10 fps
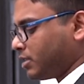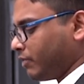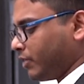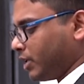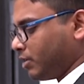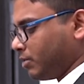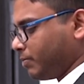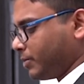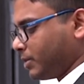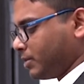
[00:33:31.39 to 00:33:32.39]
sulfur.
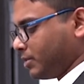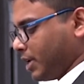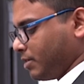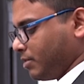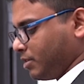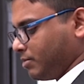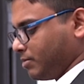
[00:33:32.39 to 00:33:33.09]
Oops, I did not.